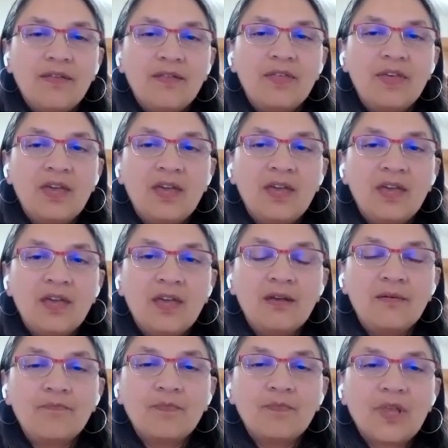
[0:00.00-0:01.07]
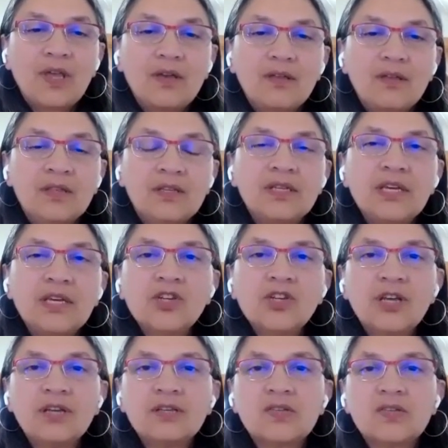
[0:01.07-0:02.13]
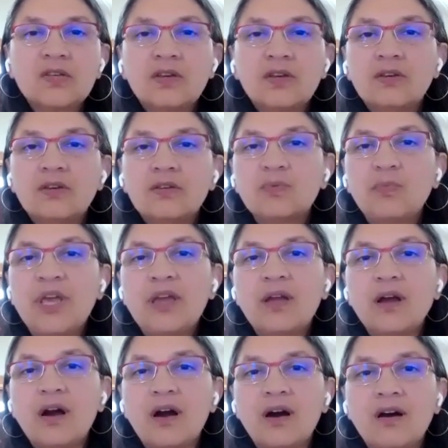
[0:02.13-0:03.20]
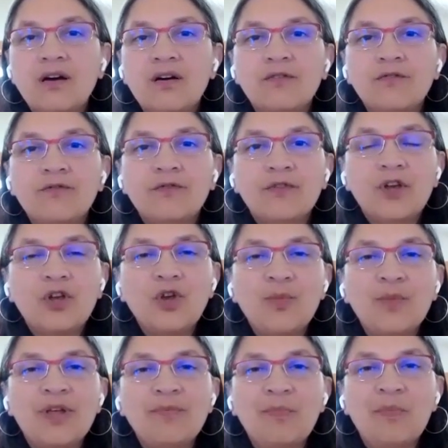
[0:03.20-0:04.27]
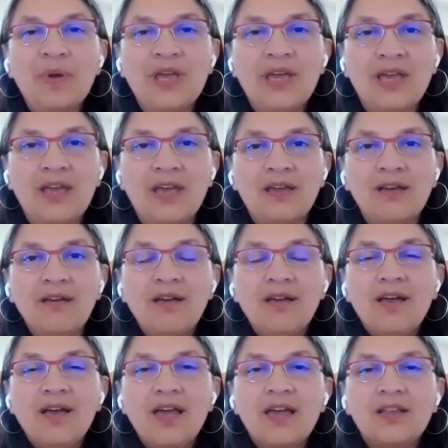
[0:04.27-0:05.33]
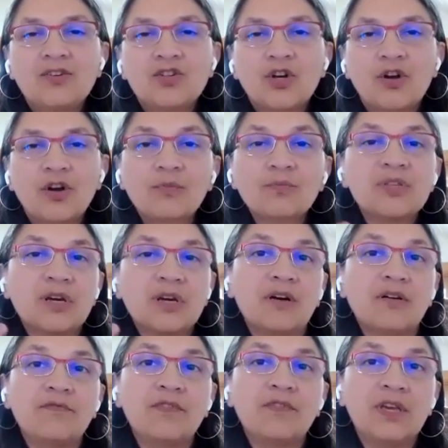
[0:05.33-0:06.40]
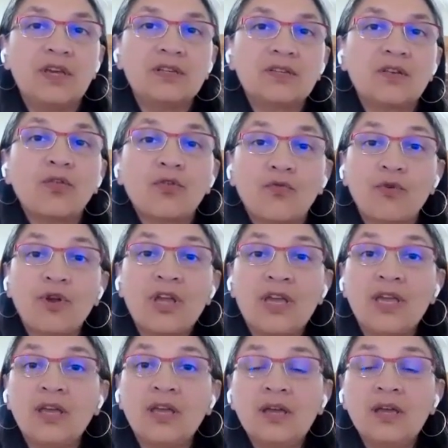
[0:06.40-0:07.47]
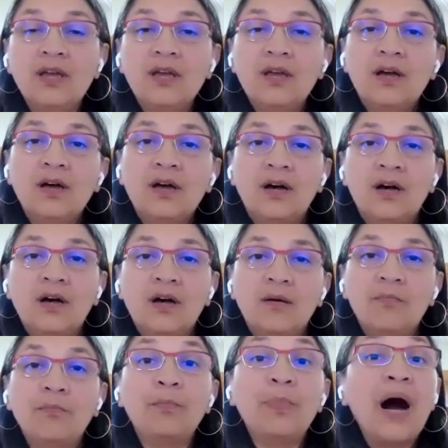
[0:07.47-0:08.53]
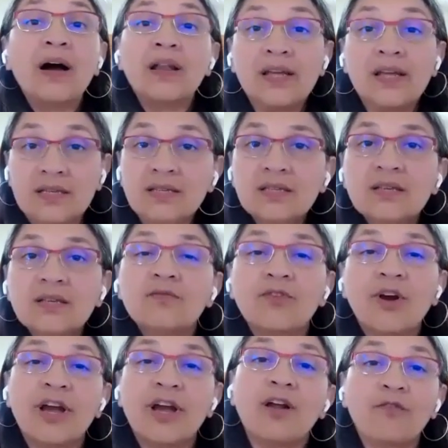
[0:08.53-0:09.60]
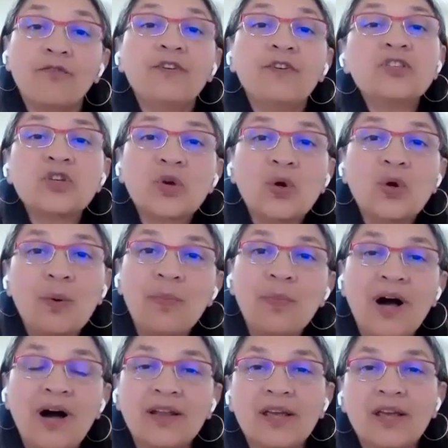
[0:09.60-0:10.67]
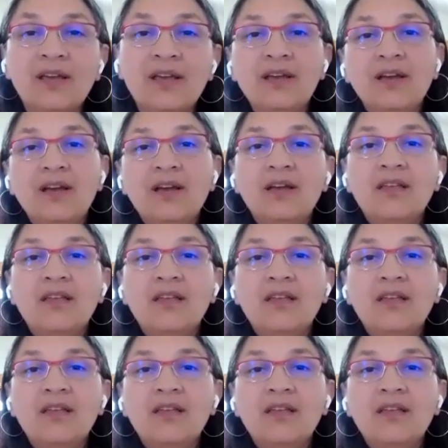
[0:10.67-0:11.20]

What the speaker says: the teachings speak of the human being in terms of these 3 bodies, right? Our physical body,